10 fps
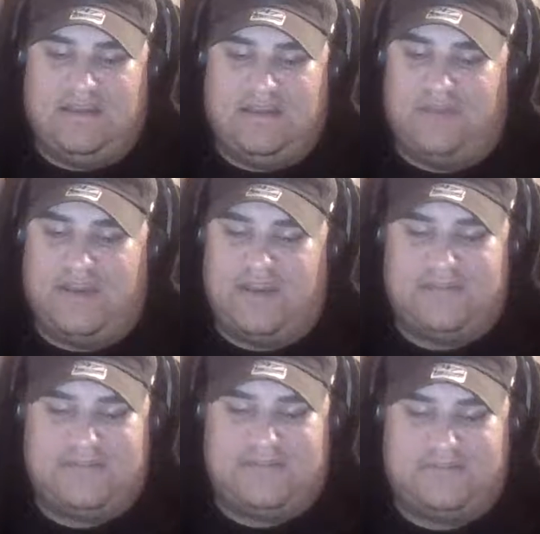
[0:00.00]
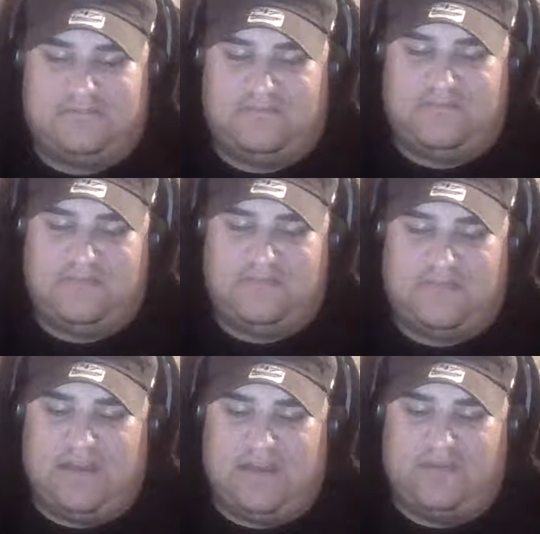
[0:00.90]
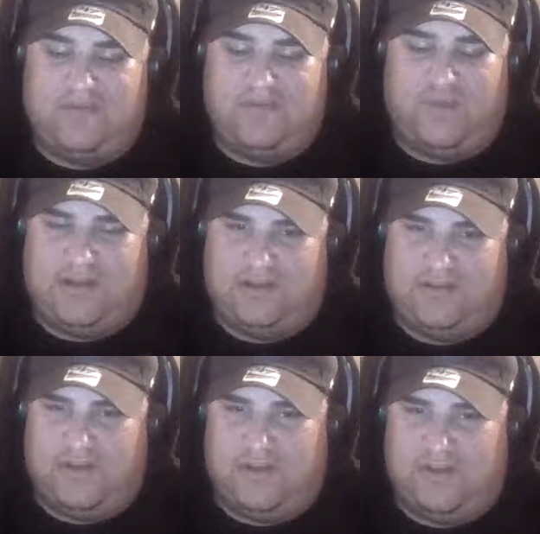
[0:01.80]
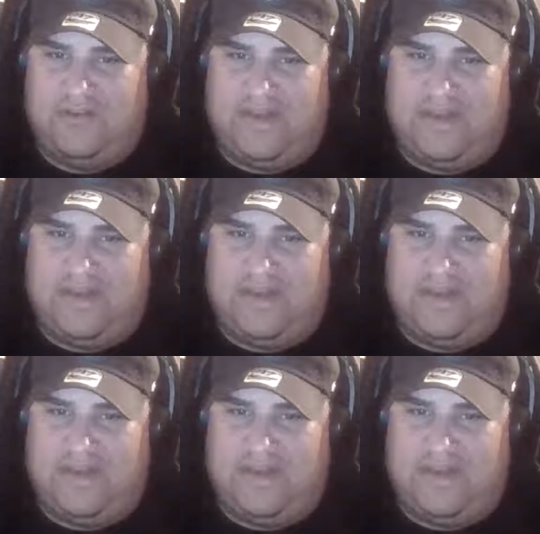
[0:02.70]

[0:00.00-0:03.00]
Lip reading: the Raiders, they don't do well on the road,